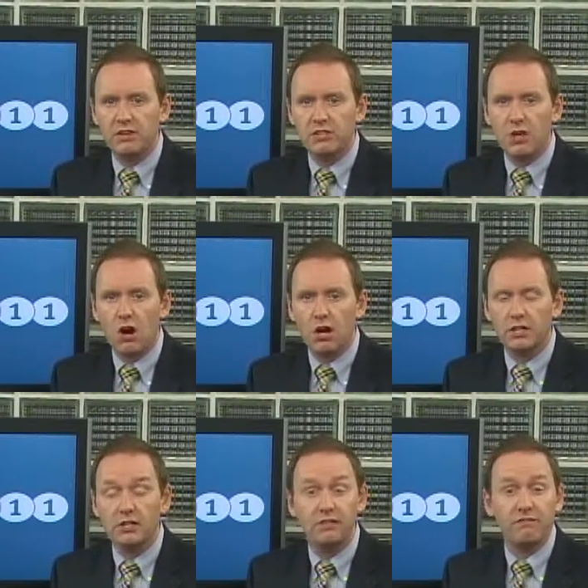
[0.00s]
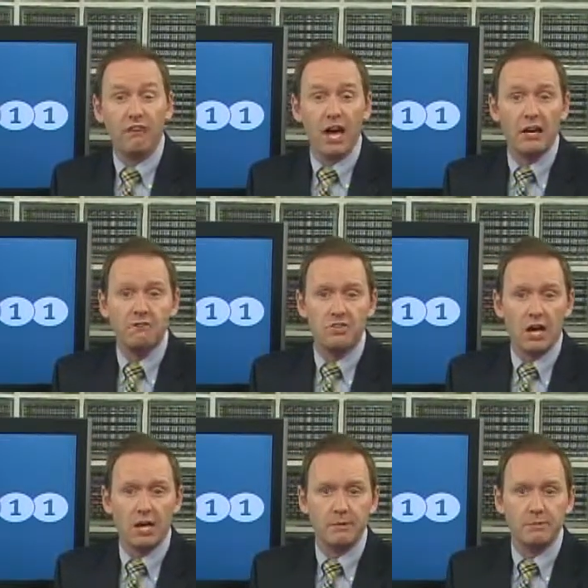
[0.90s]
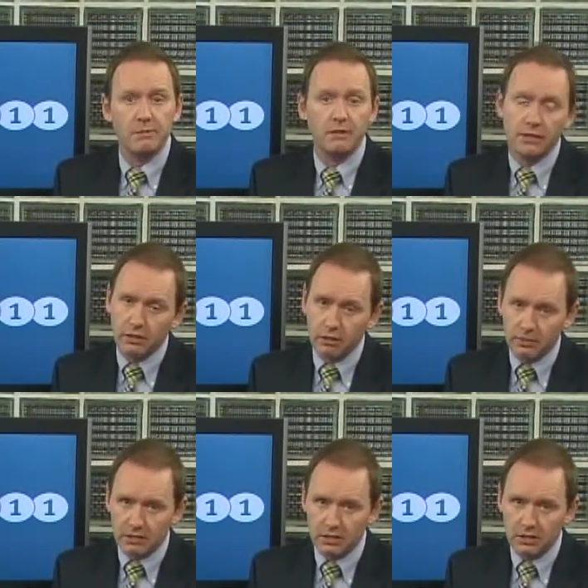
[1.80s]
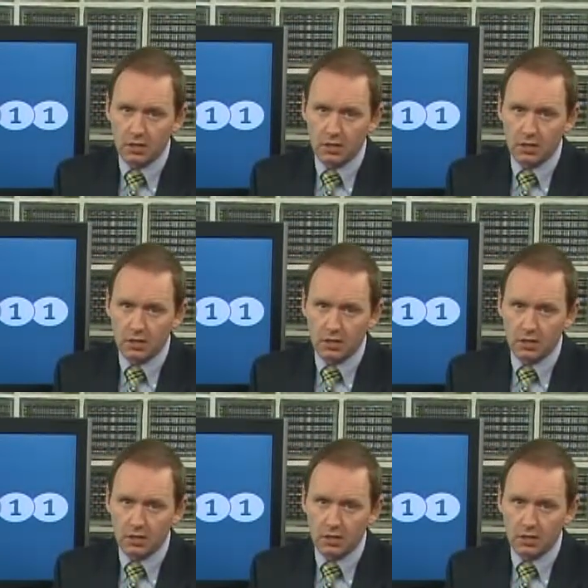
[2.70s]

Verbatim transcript: his car nearly five times the legal limit.